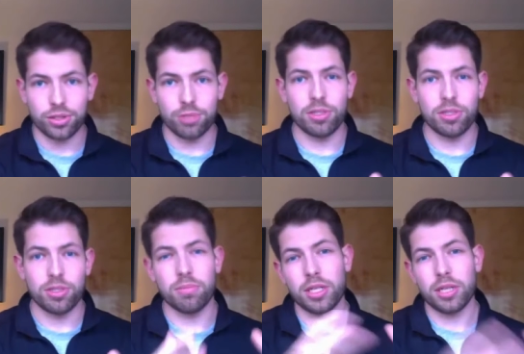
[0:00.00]
team,
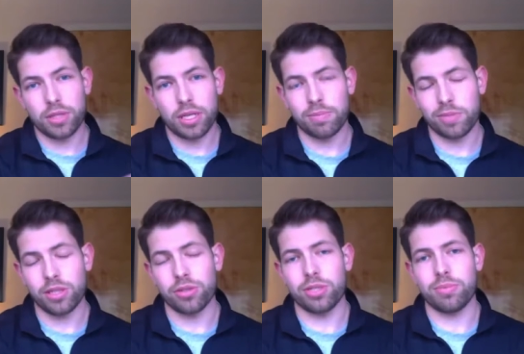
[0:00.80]
meeting with that
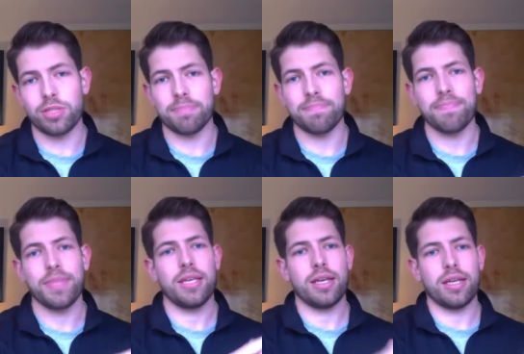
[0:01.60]
leadership team,
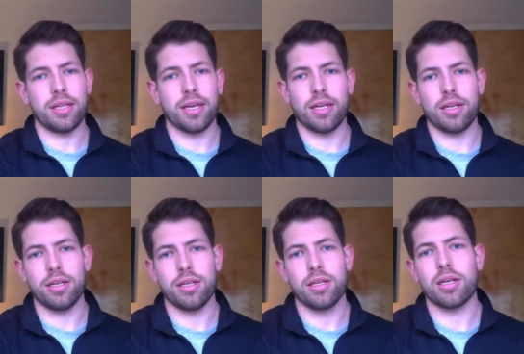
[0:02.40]
and then
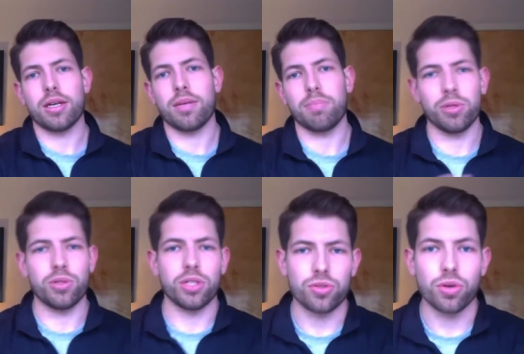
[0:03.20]
building
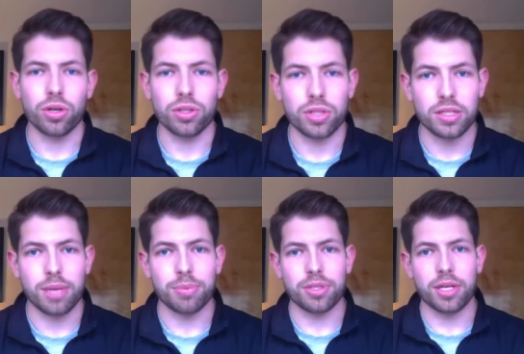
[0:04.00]
towards a
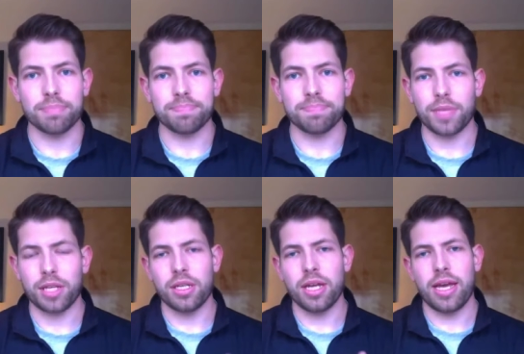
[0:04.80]
disciples night. And
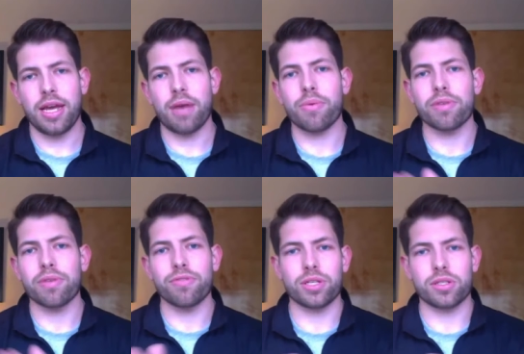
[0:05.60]
today I want to
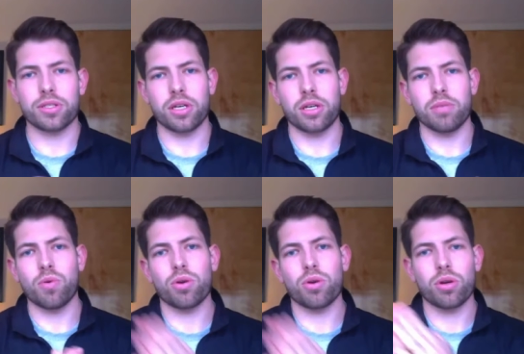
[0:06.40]
focus on more
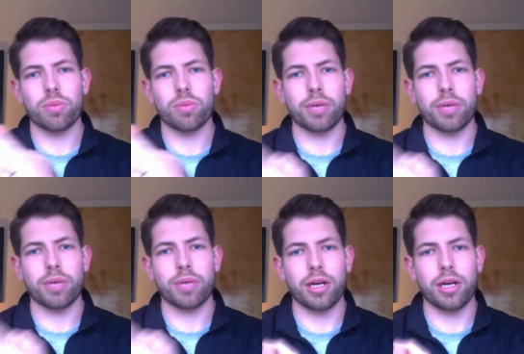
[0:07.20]
about the
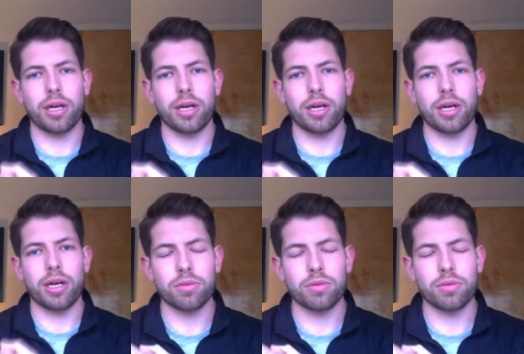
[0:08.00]
disciples night
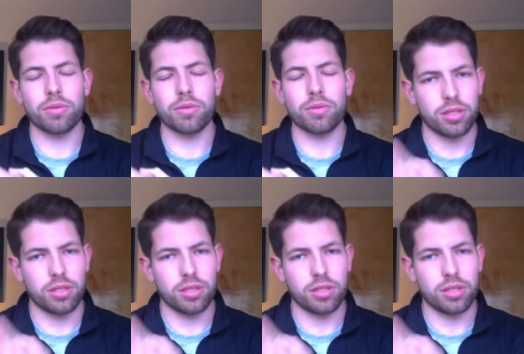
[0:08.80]
and how do
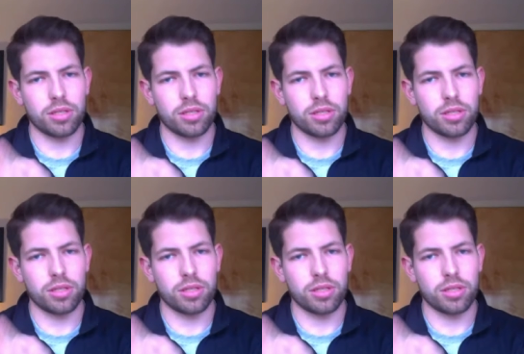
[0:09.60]
we
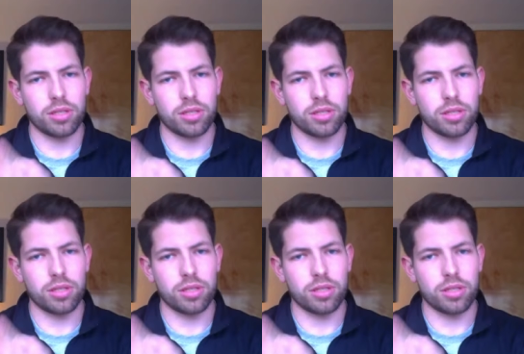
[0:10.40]
lay the
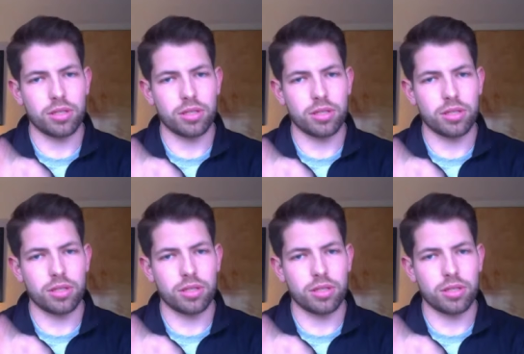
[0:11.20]
foundation for a really
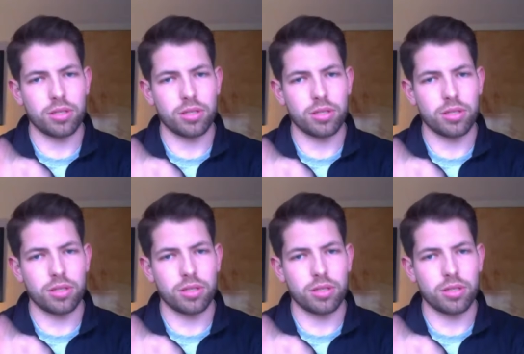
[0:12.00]
effective
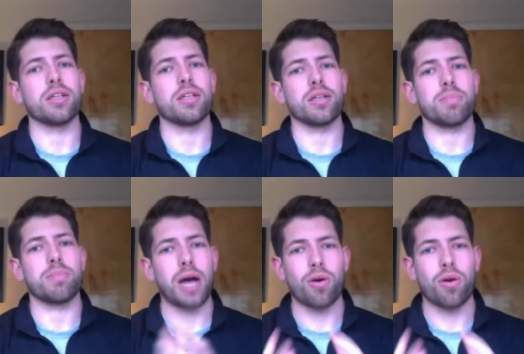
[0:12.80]
and a
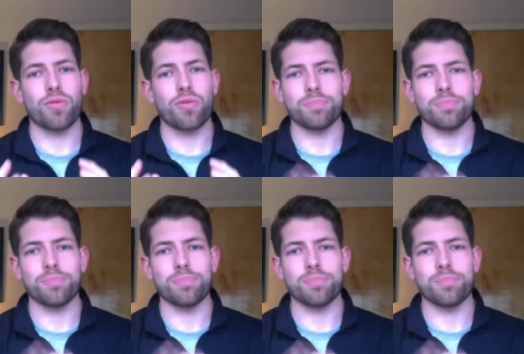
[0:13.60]
powerful